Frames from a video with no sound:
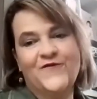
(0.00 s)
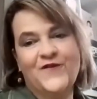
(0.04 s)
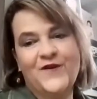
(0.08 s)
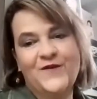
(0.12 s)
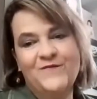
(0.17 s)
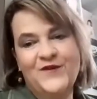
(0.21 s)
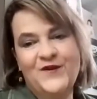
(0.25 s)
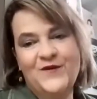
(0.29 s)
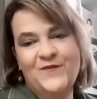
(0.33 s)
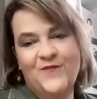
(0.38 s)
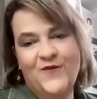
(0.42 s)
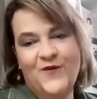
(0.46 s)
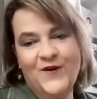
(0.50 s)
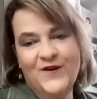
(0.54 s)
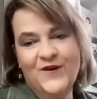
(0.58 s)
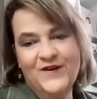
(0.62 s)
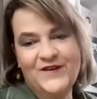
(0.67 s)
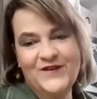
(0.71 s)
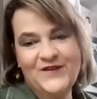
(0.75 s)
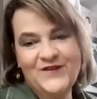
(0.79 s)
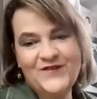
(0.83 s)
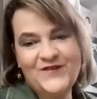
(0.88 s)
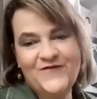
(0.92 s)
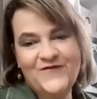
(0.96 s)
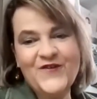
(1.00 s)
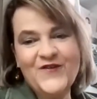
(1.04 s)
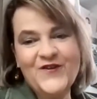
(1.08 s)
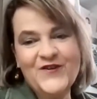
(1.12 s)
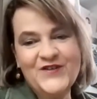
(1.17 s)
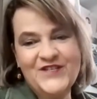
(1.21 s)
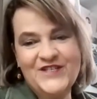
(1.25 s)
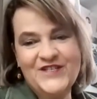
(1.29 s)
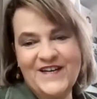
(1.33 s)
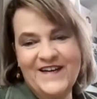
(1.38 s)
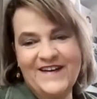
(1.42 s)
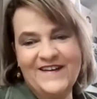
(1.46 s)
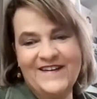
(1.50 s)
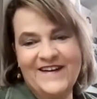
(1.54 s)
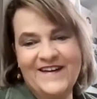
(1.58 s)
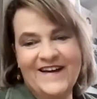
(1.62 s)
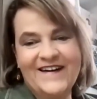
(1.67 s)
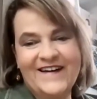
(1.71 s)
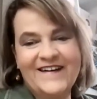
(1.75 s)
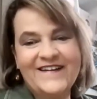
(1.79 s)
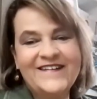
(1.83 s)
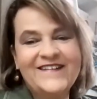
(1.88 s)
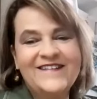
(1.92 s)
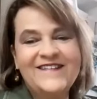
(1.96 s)
from Newport News,
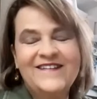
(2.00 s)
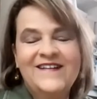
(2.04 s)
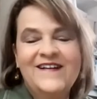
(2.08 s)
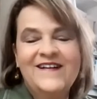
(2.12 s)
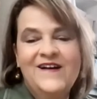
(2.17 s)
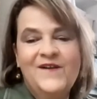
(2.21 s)
Virginia.